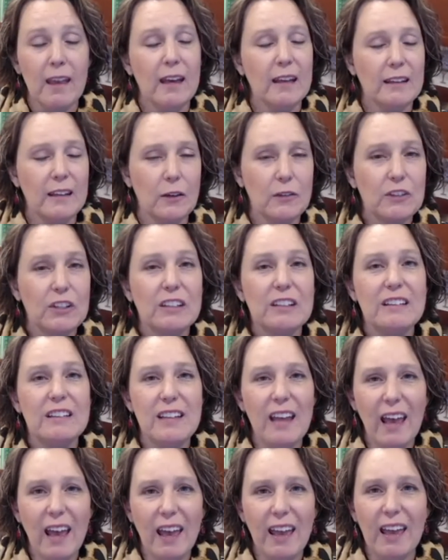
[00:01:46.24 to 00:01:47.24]
Now,
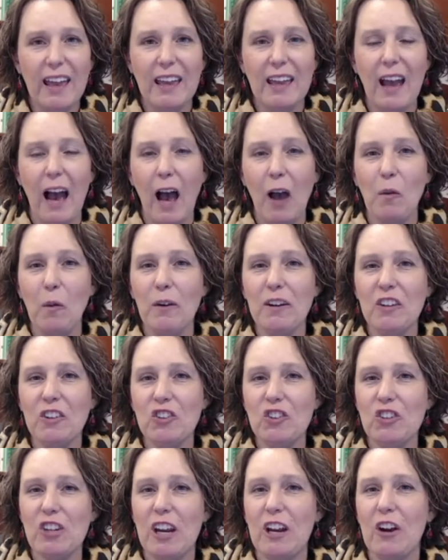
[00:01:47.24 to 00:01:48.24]
today, I want to
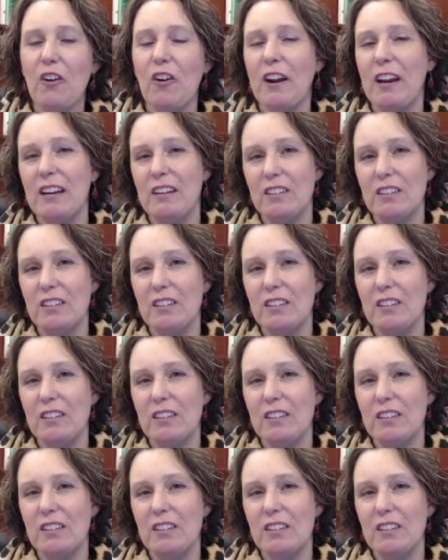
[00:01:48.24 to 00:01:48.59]
share a